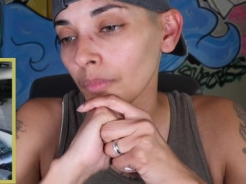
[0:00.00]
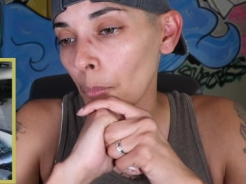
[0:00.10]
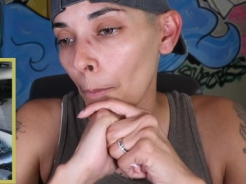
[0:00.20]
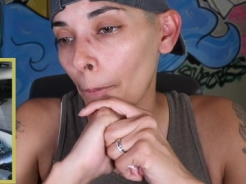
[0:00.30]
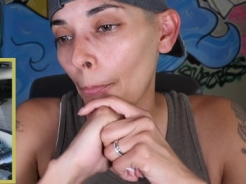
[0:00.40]

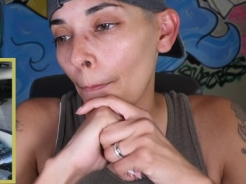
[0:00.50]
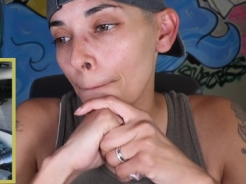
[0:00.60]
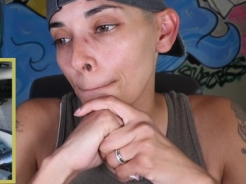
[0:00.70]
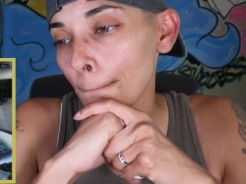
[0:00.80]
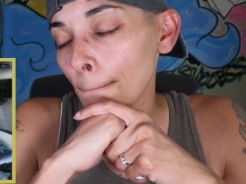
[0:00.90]
No, you're
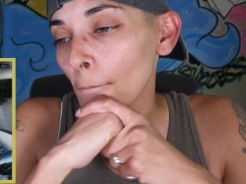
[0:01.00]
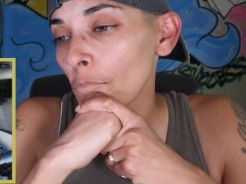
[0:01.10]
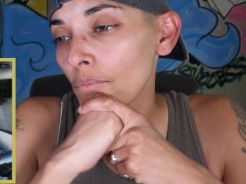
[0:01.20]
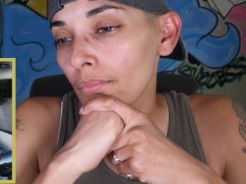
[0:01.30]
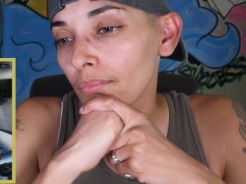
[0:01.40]
you're eating my
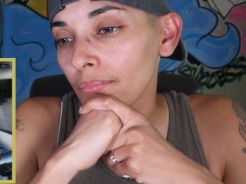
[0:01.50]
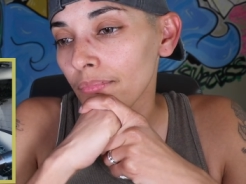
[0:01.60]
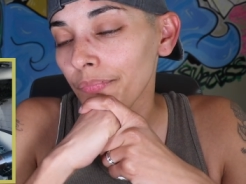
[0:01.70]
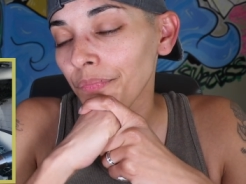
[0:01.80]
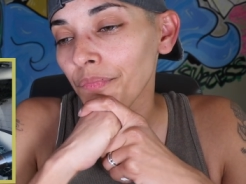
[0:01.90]
food.
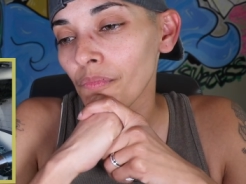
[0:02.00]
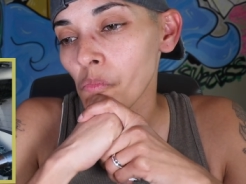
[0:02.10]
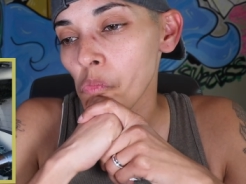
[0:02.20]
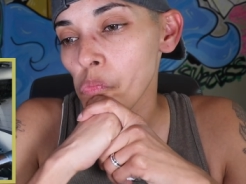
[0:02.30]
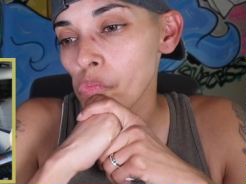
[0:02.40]
Mm.
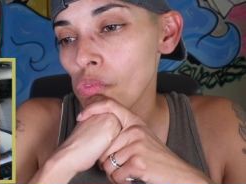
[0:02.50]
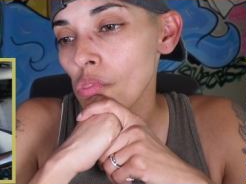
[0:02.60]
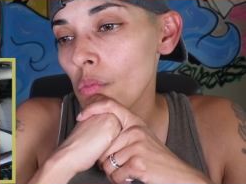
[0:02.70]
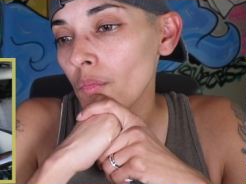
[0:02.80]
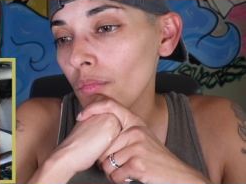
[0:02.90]
What did I
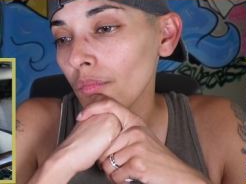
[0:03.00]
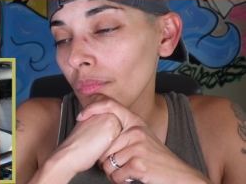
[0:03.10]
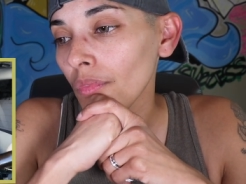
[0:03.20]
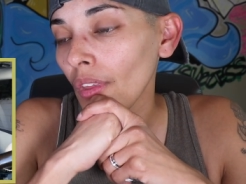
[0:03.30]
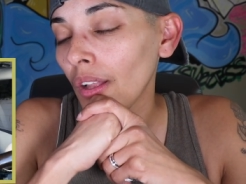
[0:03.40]
just
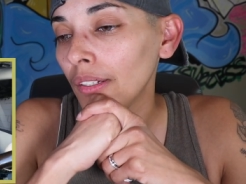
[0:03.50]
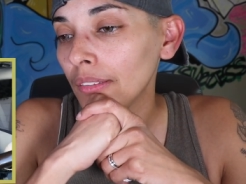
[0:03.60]
say?